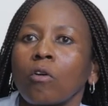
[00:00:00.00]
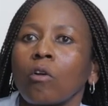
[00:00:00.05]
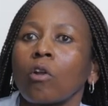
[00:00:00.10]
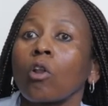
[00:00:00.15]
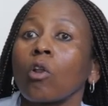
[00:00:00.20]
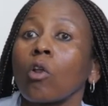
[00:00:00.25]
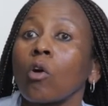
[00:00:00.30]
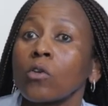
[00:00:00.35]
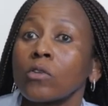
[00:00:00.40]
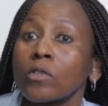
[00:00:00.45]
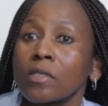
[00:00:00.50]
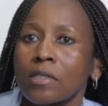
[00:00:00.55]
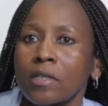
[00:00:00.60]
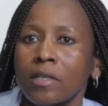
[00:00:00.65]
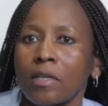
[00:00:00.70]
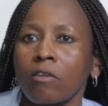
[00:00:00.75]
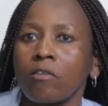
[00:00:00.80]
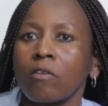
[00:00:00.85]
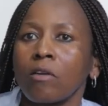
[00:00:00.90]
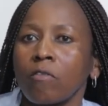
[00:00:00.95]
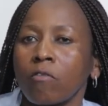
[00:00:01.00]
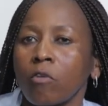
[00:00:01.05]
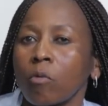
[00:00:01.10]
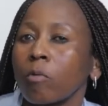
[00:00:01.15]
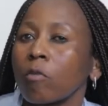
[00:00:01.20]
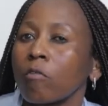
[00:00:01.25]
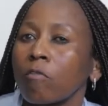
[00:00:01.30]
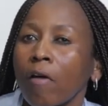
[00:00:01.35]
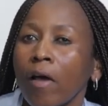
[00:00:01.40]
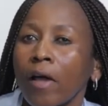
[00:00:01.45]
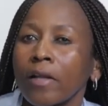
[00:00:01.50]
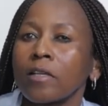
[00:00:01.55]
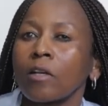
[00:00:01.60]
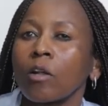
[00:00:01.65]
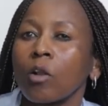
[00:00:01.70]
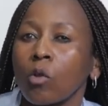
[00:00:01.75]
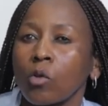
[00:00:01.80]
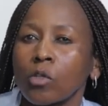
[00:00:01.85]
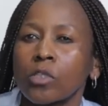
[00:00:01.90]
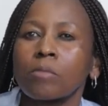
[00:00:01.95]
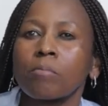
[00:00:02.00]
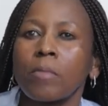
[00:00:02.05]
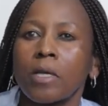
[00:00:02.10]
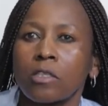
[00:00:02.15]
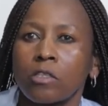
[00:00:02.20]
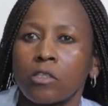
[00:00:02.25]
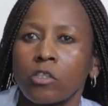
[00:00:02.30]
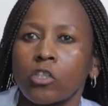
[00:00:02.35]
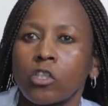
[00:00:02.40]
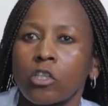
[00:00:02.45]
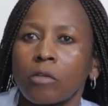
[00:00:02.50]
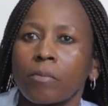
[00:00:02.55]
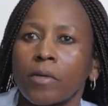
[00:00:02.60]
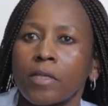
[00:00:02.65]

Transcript: providing close mentorship,